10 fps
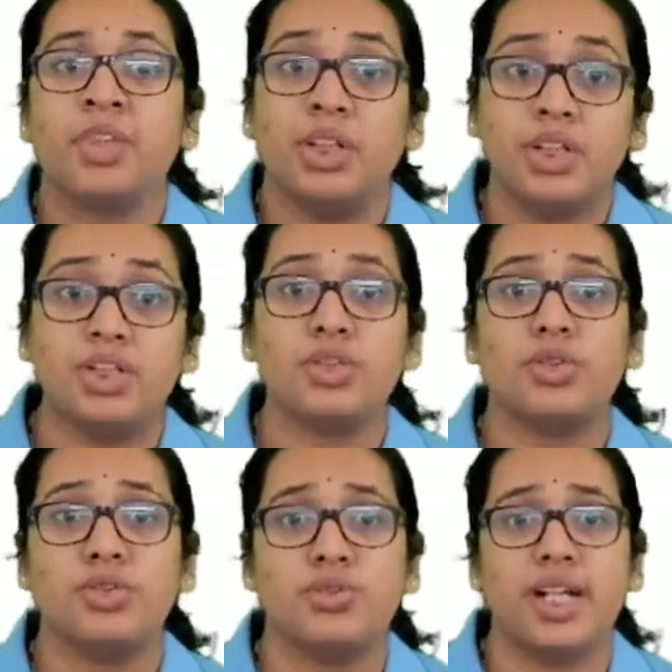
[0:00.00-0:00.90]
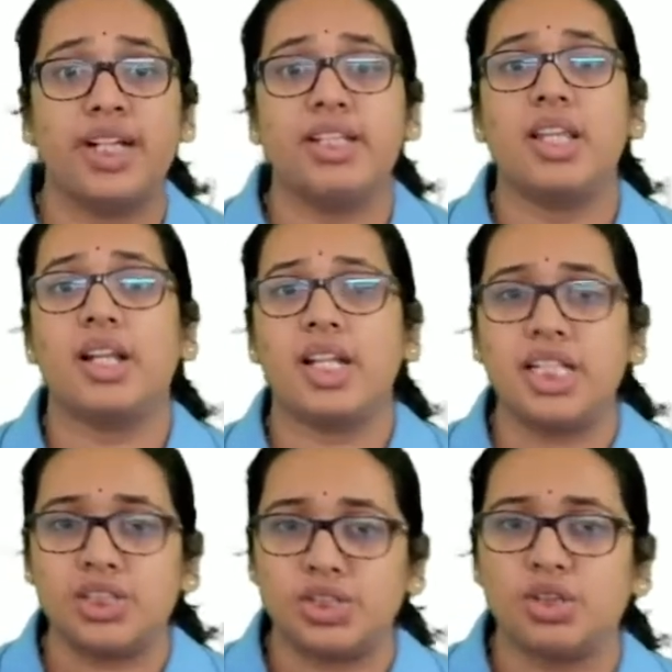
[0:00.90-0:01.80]
Also, find the
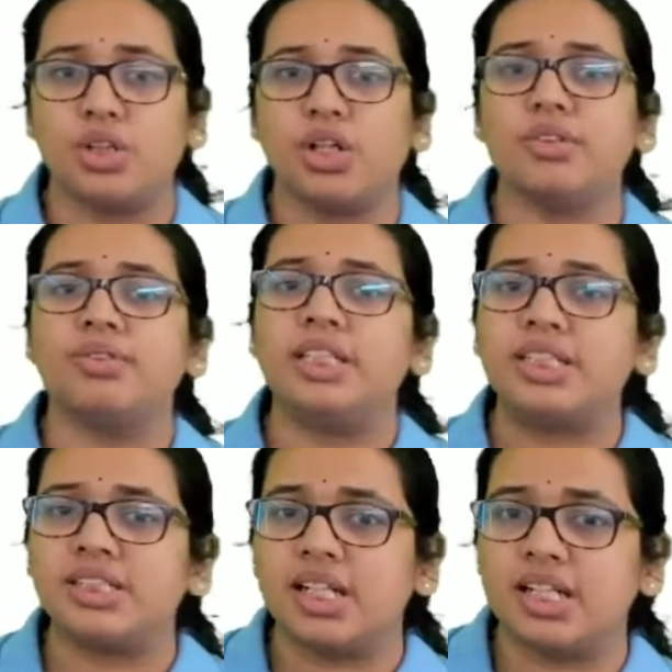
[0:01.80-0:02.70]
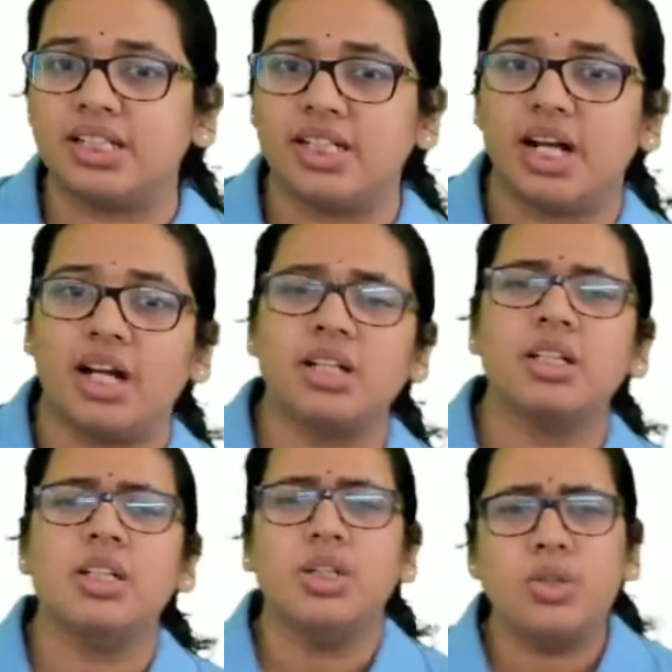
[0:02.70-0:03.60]
ratio of this area
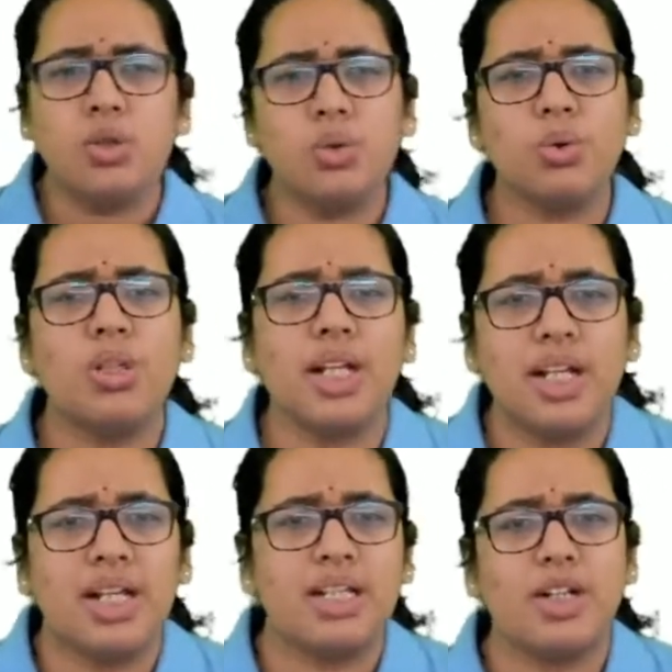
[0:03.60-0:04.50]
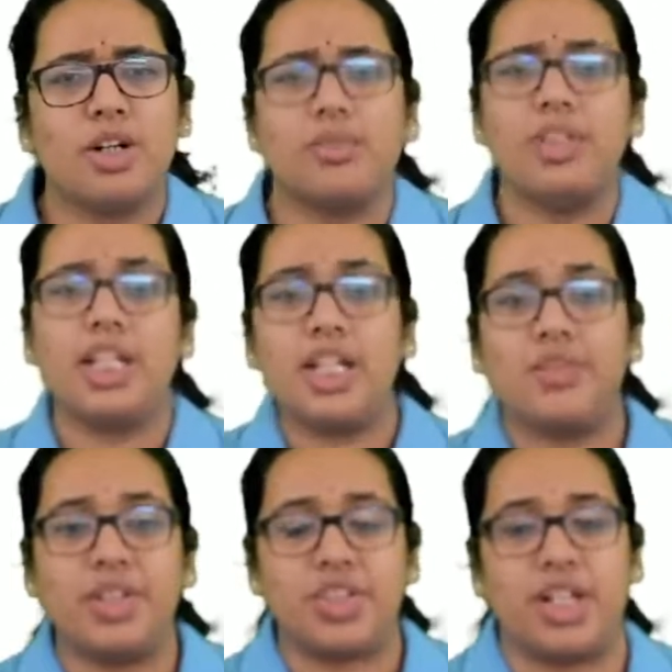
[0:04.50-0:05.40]
to the area of the
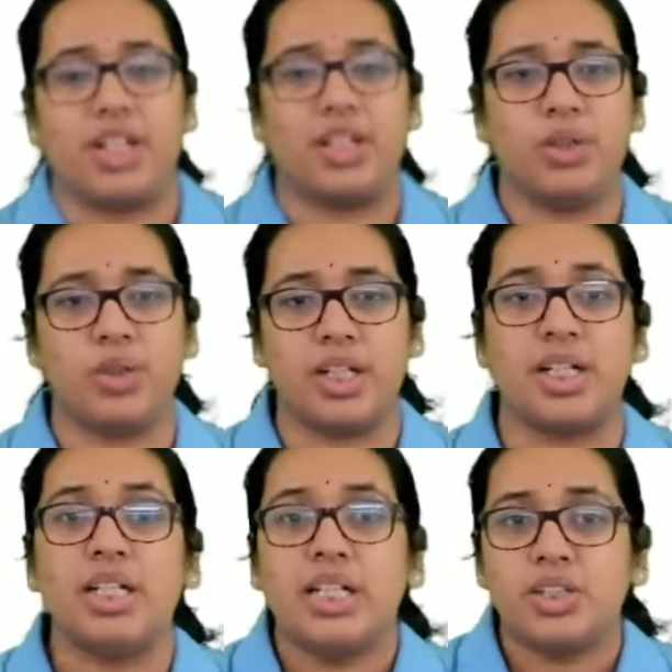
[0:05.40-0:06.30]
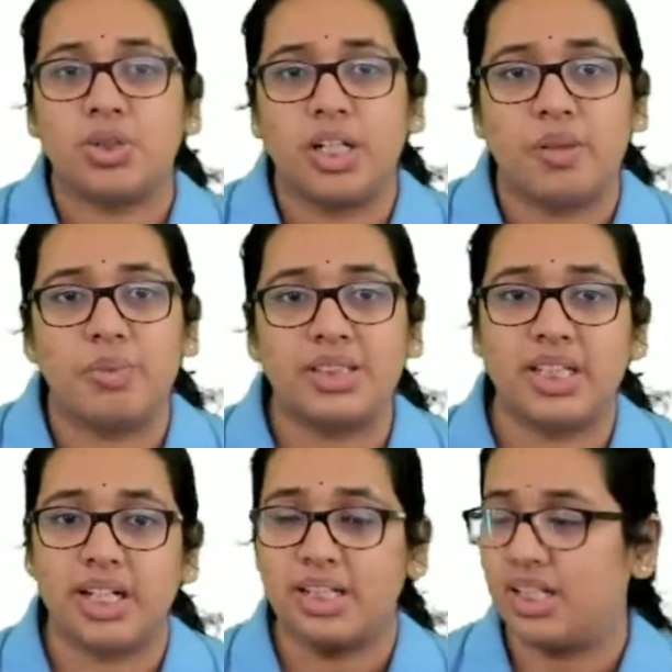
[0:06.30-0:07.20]
given triangle. Okay. So it means
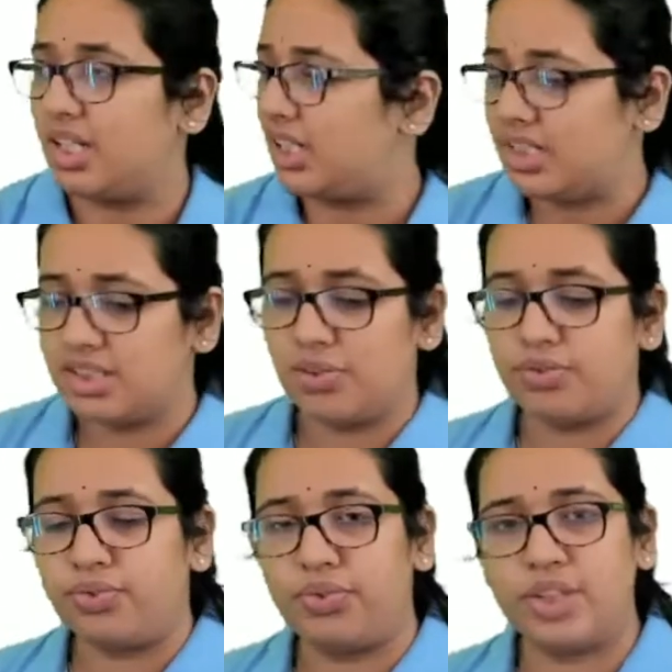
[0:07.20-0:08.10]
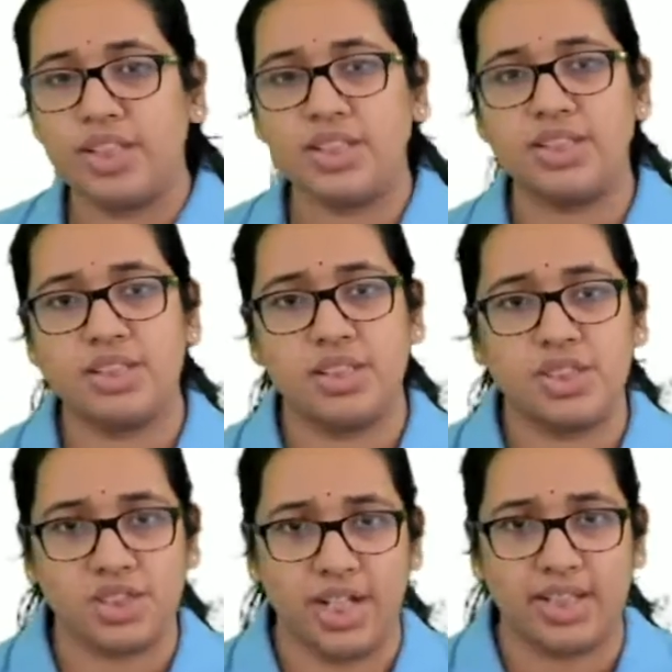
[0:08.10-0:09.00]
that there is the first
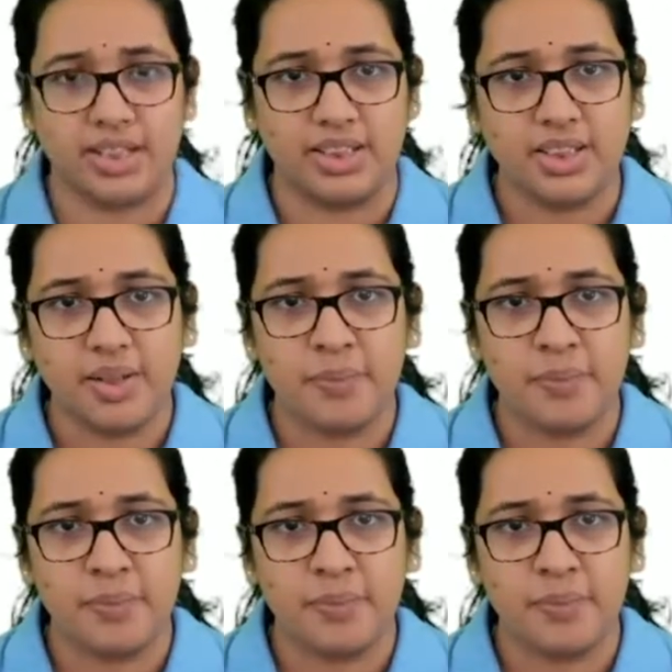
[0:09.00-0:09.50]
triangle